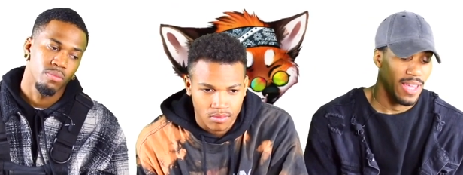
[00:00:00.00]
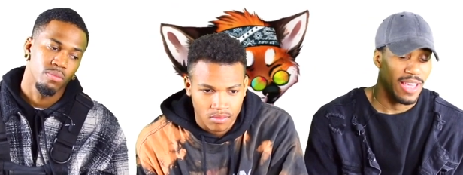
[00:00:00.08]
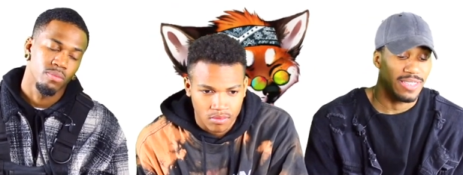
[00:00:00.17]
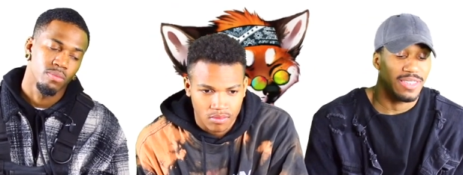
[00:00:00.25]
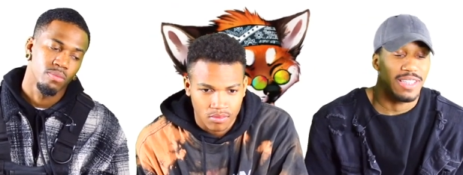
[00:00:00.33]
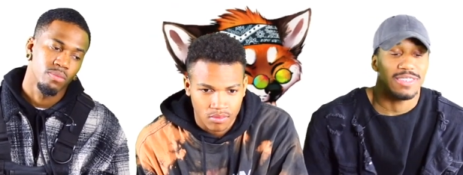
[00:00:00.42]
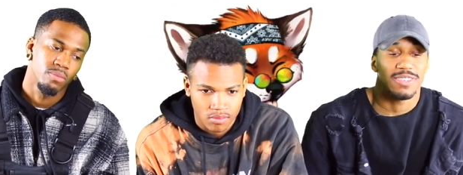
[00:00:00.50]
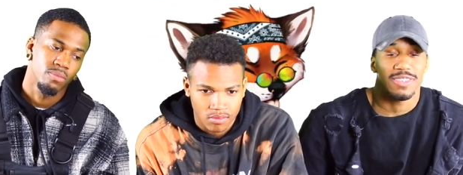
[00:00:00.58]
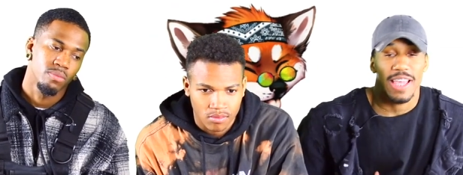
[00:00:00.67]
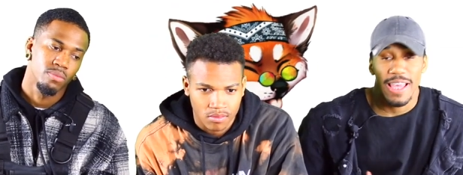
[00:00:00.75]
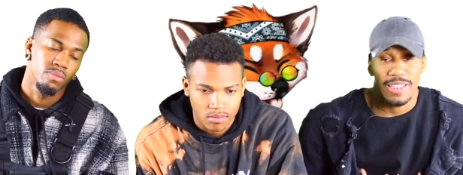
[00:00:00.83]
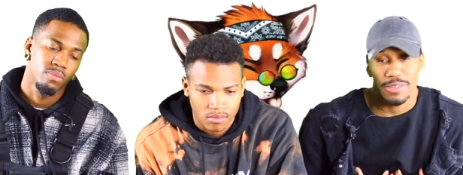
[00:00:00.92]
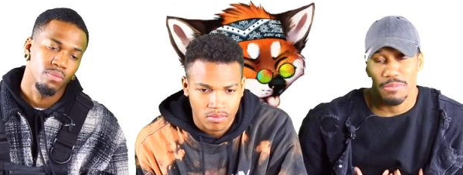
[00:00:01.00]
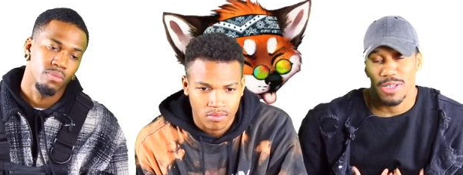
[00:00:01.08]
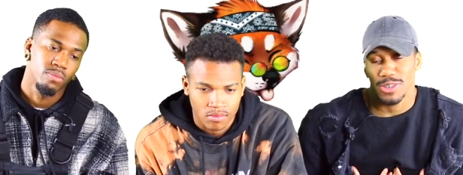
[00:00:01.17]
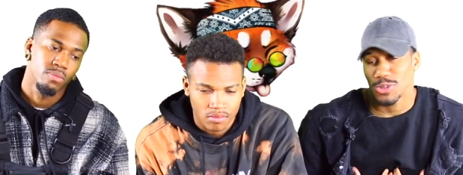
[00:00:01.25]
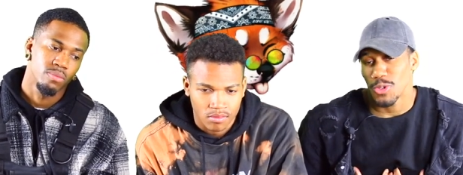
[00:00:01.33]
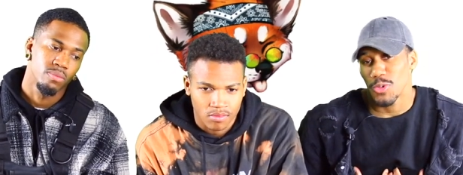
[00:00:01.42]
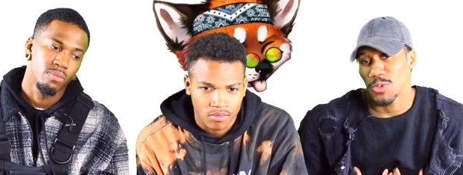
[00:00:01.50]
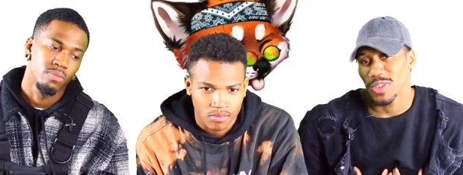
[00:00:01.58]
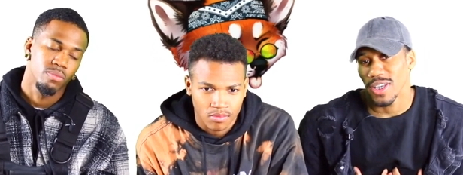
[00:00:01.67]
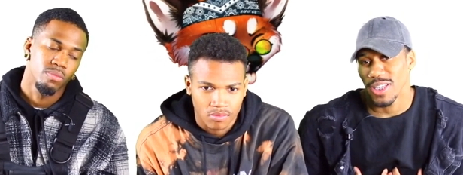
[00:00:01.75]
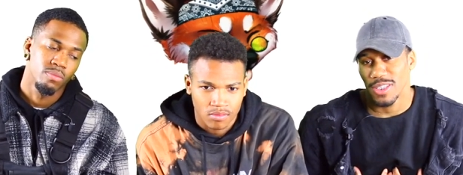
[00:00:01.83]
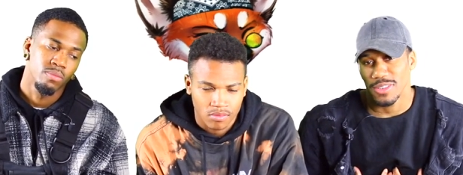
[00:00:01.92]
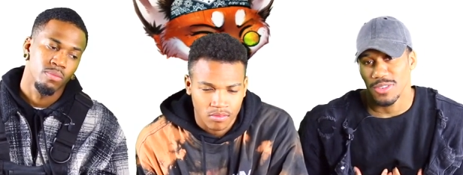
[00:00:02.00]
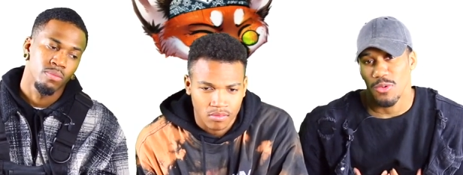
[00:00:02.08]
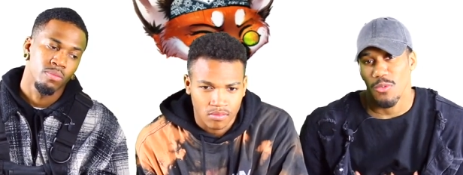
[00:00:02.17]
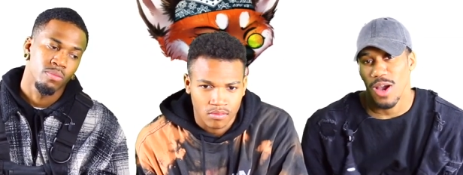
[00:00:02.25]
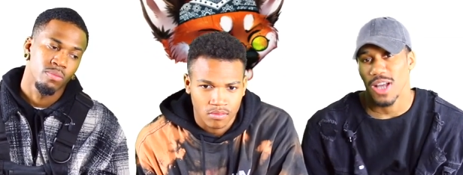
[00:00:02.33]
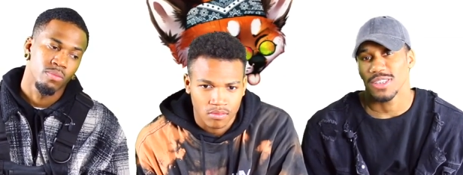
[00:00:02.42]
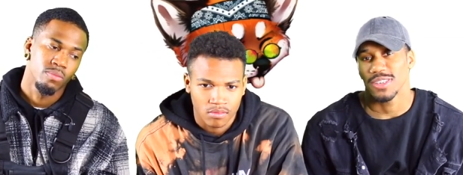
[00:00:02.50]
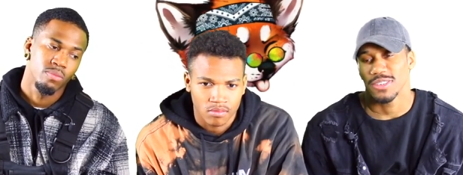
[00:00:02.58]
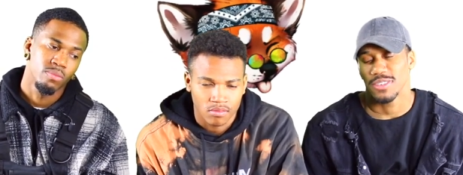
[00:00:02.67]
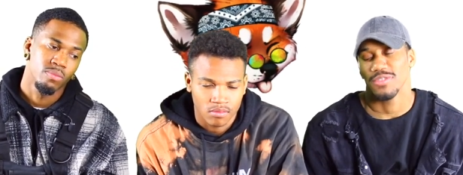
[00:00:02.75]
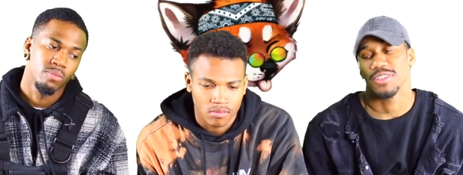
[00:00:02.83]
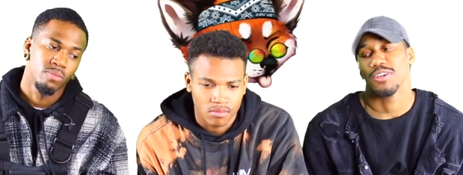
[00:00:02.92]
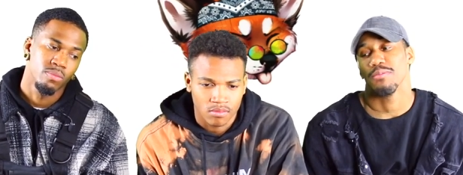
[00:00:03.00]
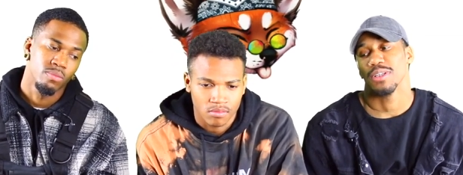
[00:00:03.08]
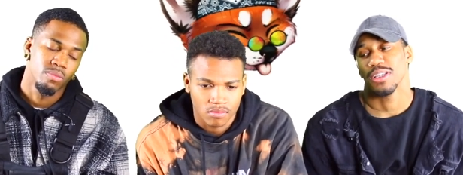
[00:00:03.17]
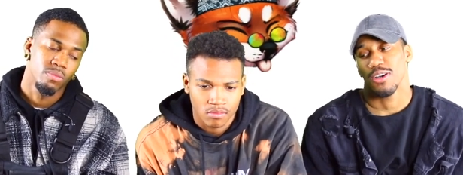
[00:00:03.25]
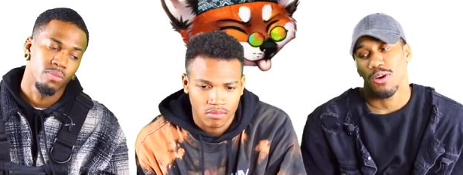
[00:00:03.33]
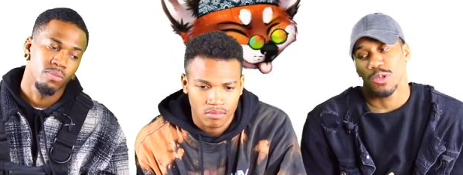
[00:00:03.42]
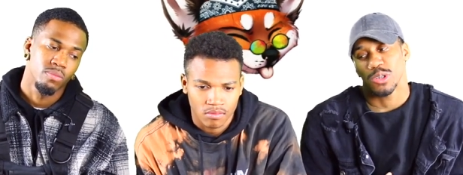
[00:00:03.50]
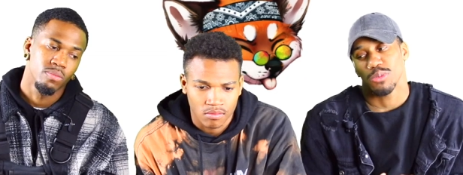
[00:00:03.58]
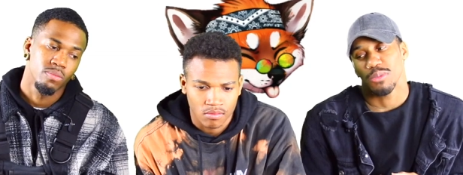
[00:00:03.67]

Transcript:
Speaker 1: it's, it saddens my soul, like, to watch this video. But it also